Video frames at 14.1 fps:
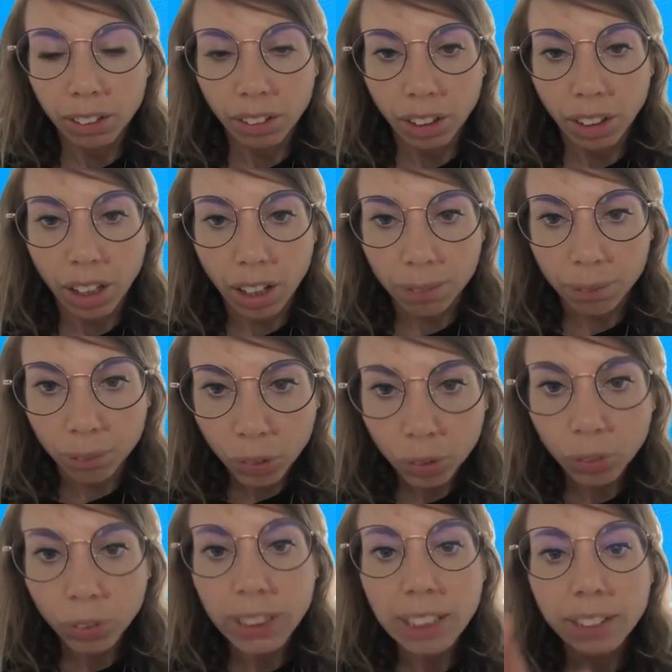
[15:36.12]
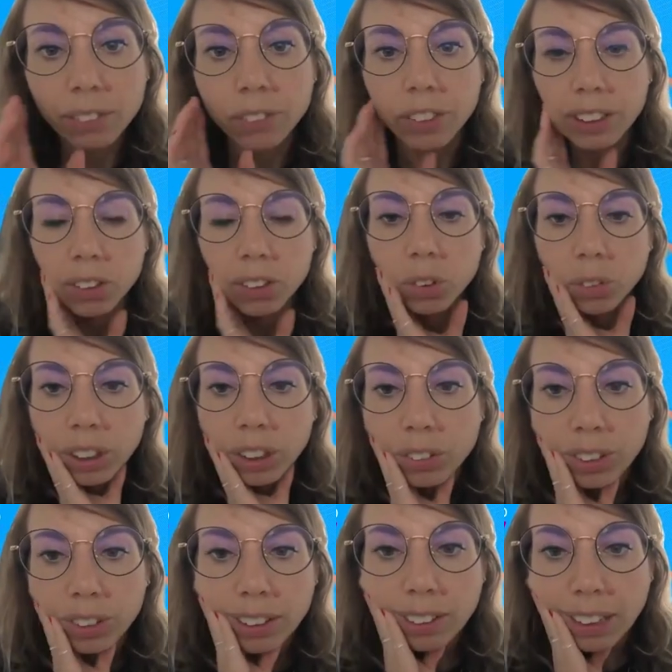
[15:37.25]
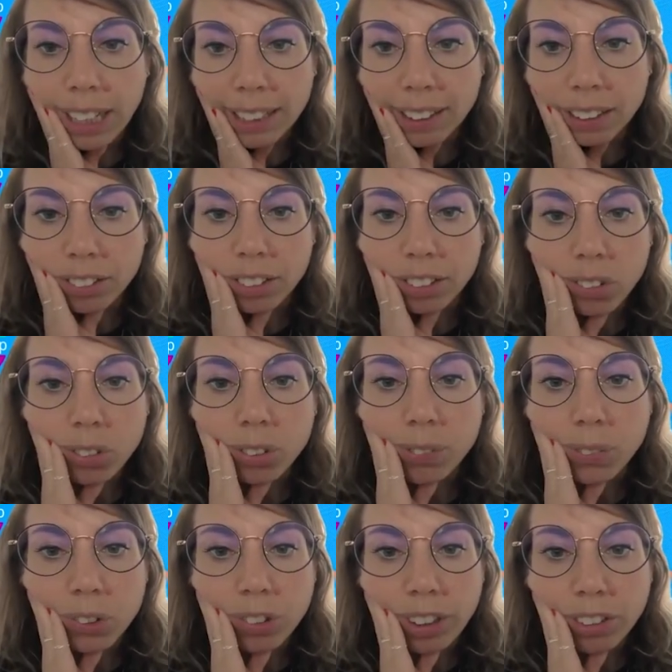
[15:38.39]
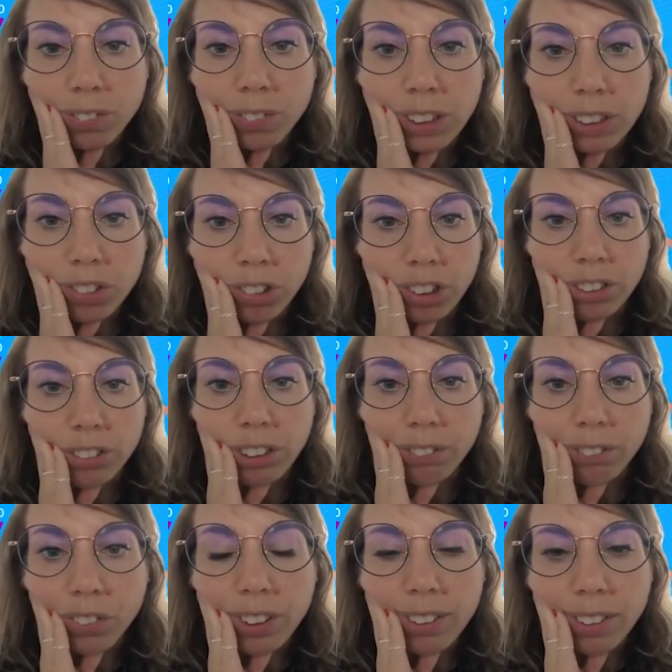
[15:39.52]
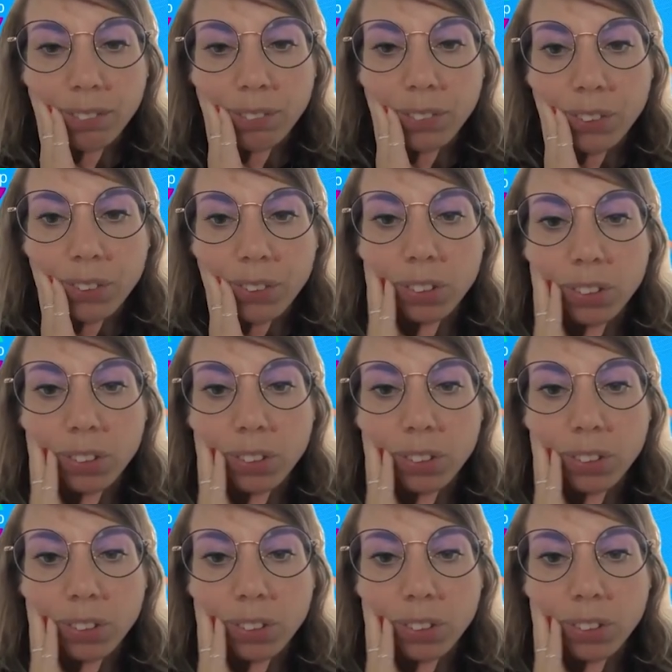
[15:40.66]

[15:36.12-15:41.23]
3, we need to increase adherence to Modulo engineering principles.